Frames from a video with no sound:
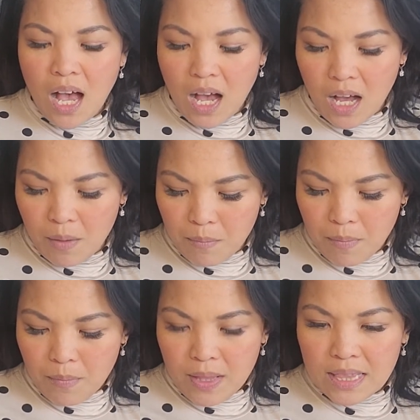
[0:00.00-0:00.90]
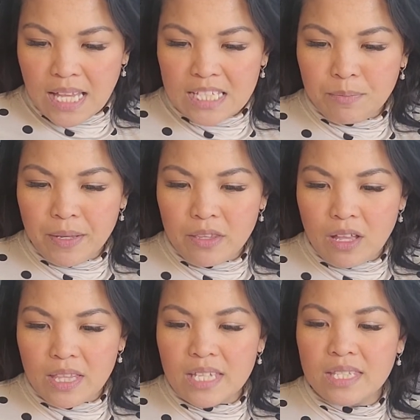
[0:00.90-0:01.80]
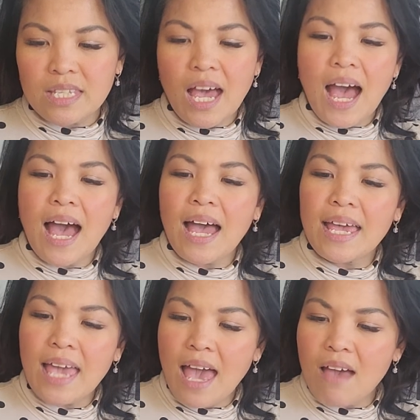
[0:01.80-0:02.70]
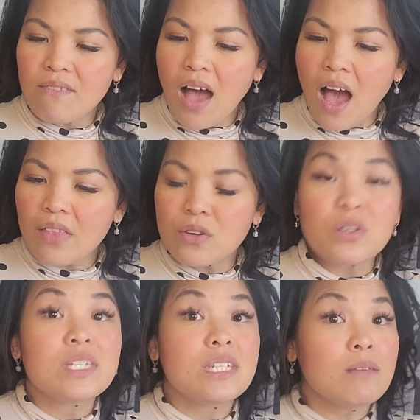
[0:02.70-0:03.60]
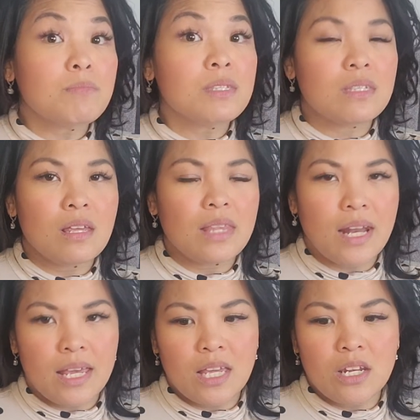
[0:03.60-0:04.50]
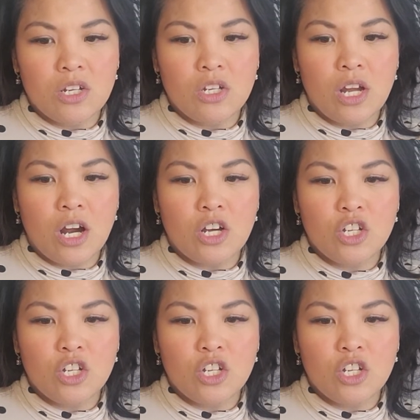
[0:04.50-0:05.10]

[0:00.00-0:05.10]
um, last but not least i have other tips that i can sh uh,